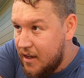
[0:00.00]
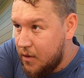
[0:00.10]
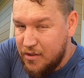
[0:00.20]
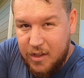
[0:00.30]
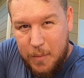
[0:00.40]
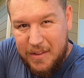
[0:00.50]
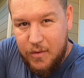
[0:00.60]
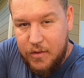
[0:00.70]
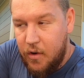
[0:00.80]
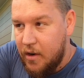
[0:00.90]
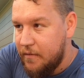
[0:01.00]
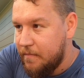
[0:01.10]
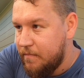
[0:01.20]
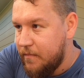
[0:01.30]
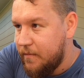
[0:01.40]
It was just a little bit too tight
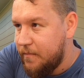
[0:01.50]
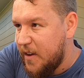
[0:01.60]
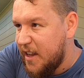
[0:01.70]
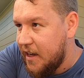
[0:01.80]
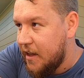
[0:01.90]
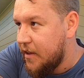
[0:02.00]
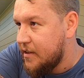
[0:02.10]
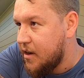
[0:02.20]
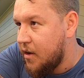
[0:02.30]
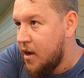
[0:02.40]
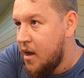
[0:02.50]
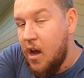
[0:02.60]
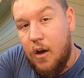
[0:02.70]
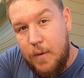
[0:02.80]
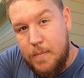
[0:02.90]
and finicky in there, so
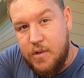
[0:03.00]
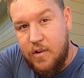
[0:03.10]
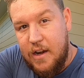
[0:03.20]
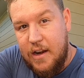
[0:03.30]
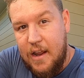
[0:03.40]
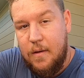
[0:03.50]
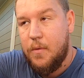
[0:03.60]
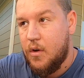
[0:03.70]
I'll flip this around now.